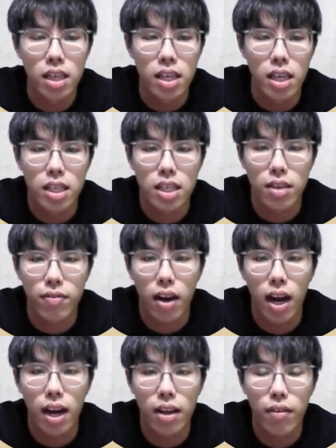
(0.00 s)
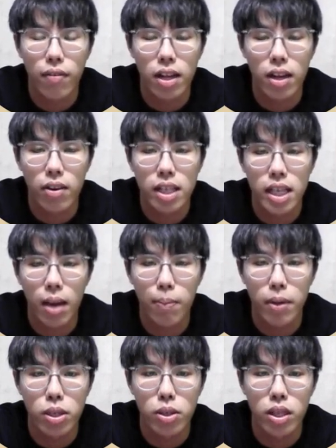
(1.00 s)
It is a high fidelity
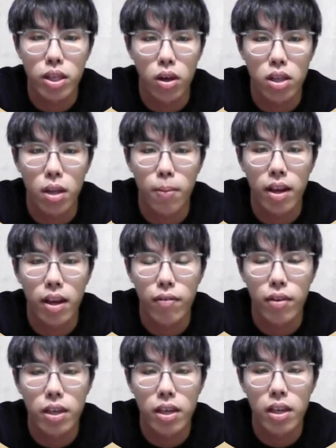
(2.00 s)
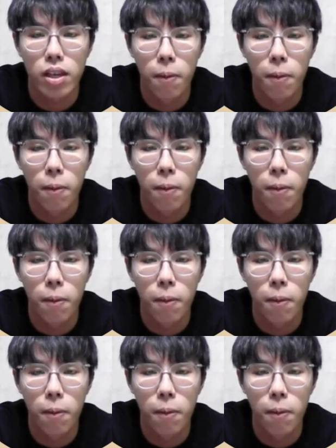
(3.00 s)
MP3 or WAV